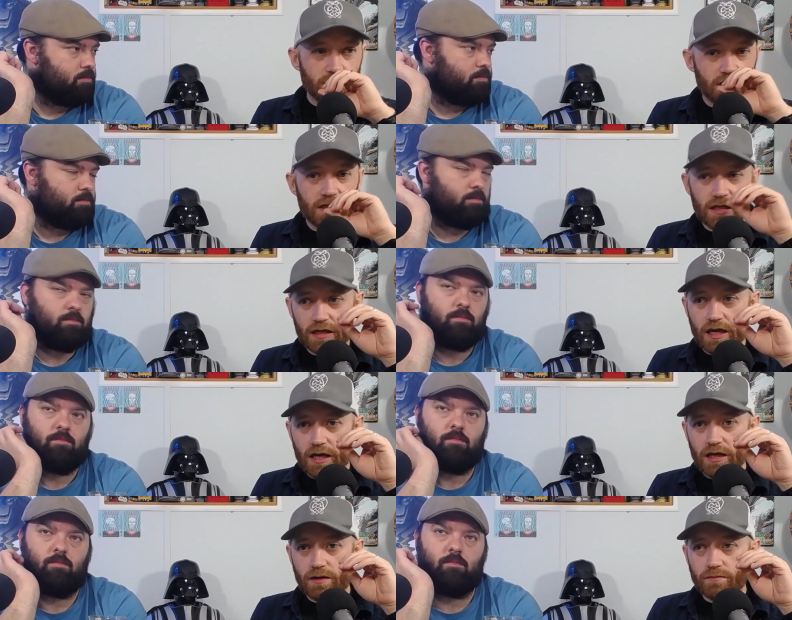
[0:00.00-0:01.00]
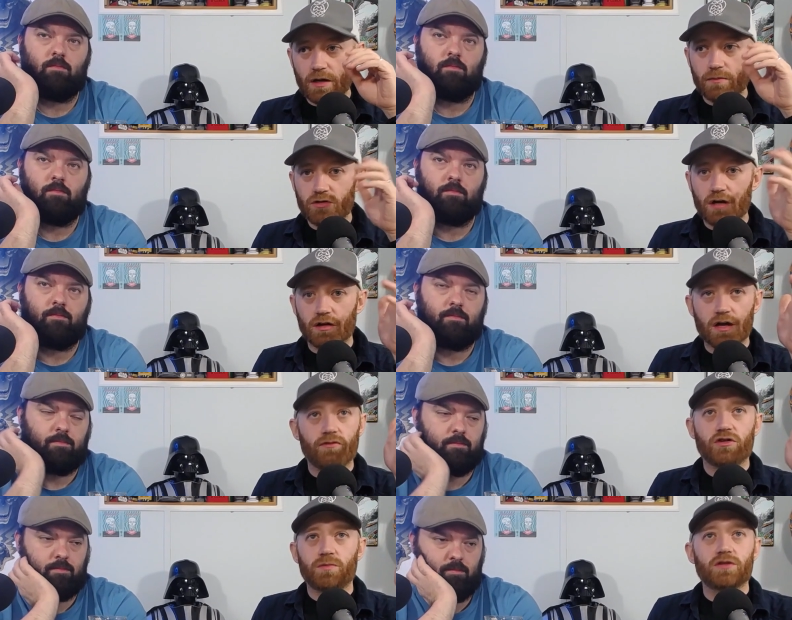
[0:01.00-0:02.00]
Speaker 1: eating a um, chocolate
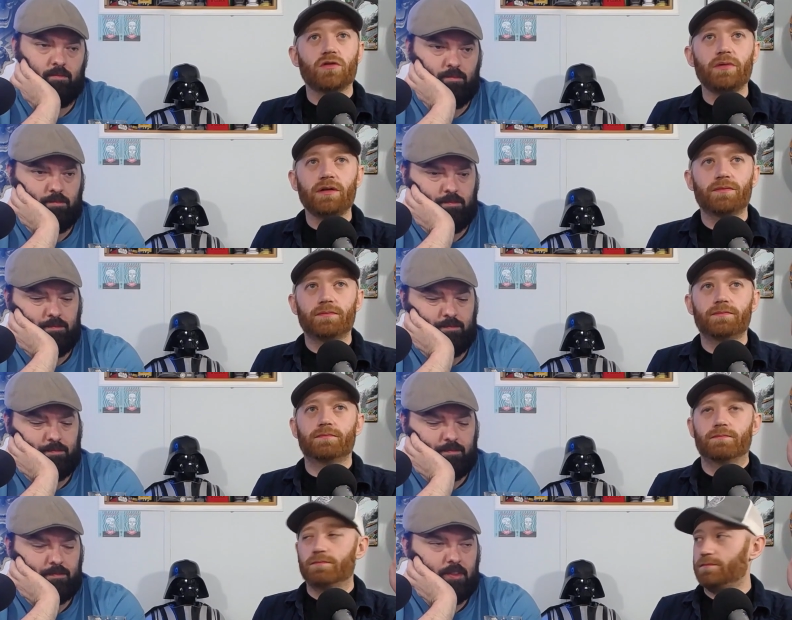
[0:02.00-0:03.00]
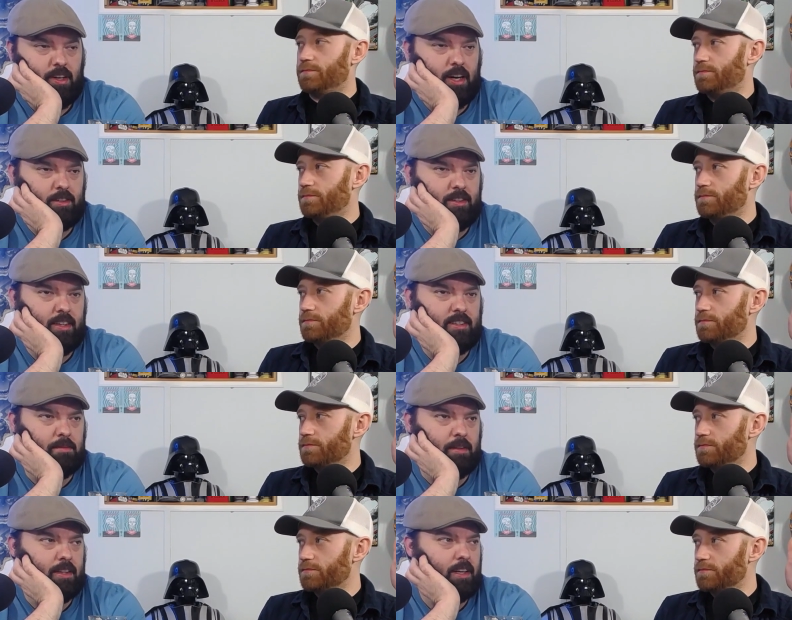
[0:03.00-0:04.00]
covered espresso bean.
Speaker 2: I was gonna say
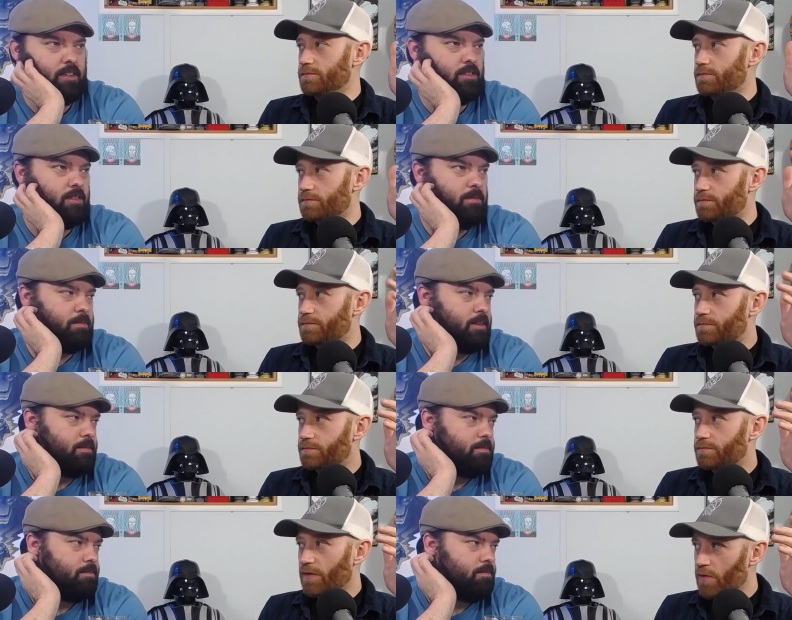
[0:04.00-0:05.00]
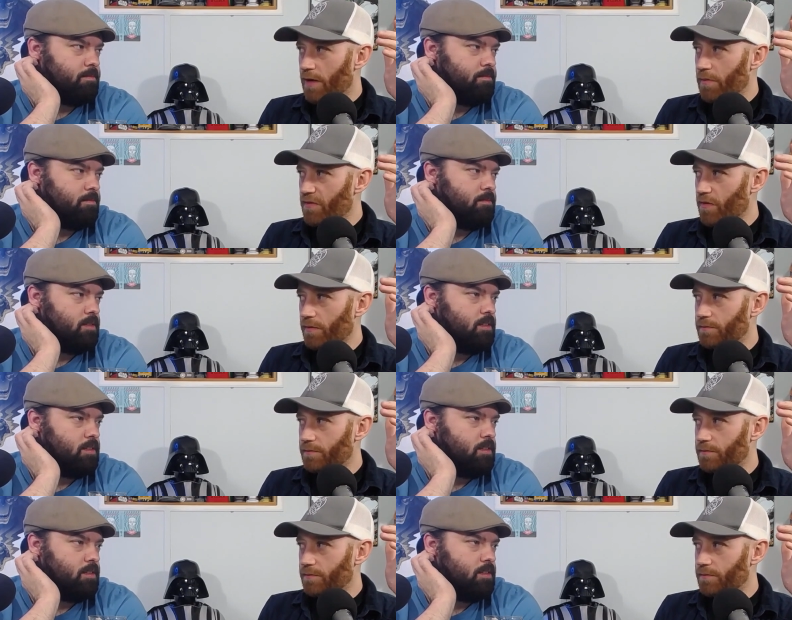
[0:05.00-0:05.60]
something like that actually.
Speaker 1: Have you had one before?